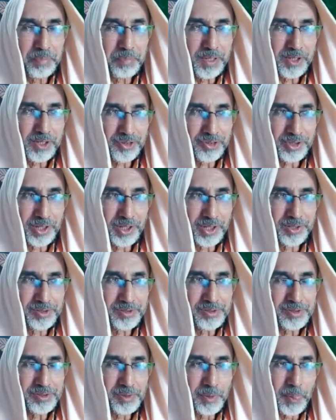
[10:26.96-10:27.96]

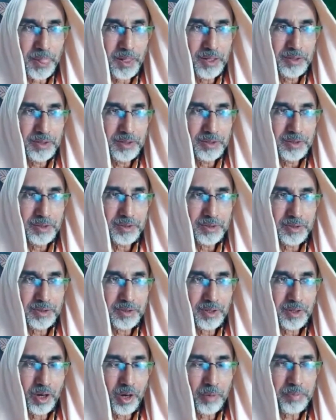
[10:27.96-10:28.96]
person
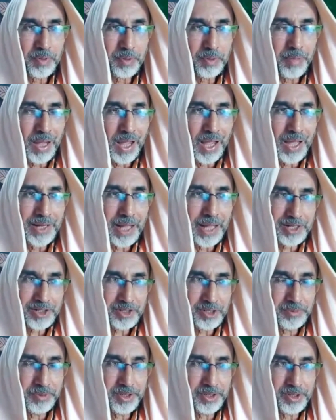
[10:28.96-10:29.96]
of bad
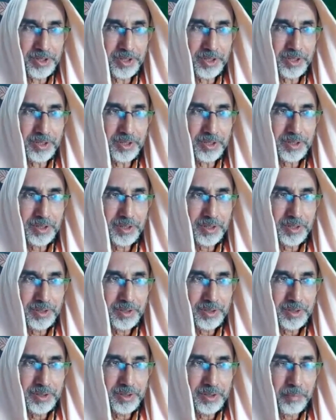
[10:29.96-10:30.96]
activity,
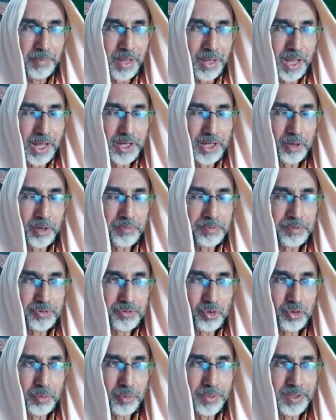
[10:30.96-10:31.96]
man of
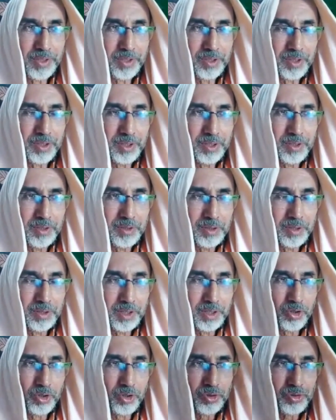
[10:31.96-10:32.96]
so many,
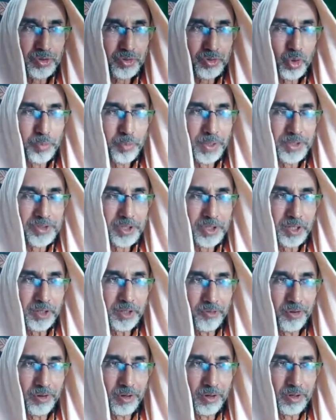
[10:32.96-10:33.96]
you know, so much
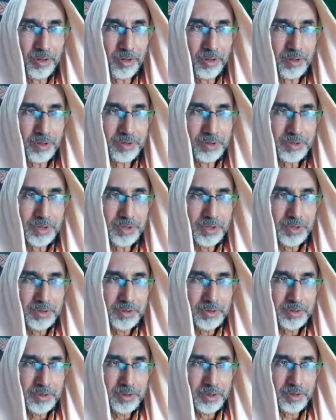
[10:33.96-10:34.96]
evil,
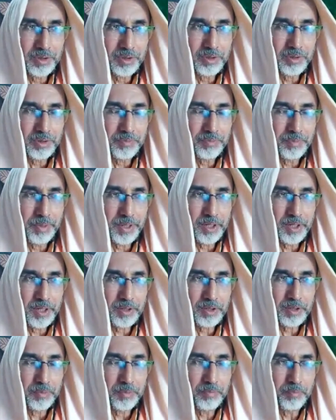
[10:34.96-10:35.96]
very
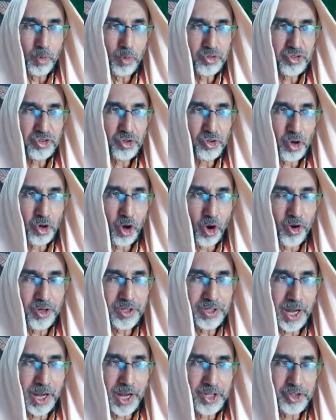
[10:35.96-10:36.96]
most
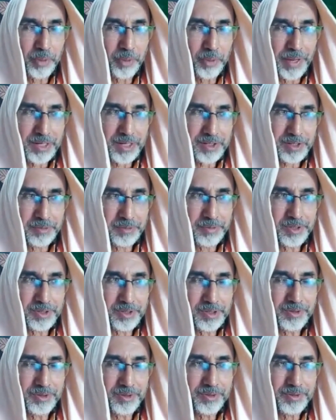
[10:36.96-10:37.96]
wrong kind of
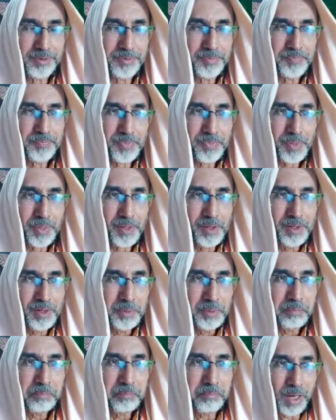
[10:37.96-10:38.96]
activities.
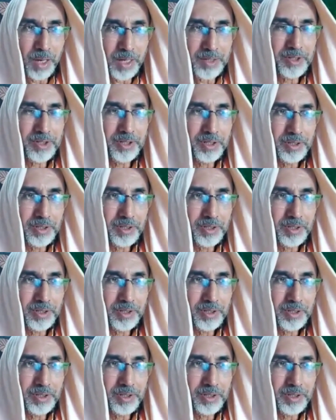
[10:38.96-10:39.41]
But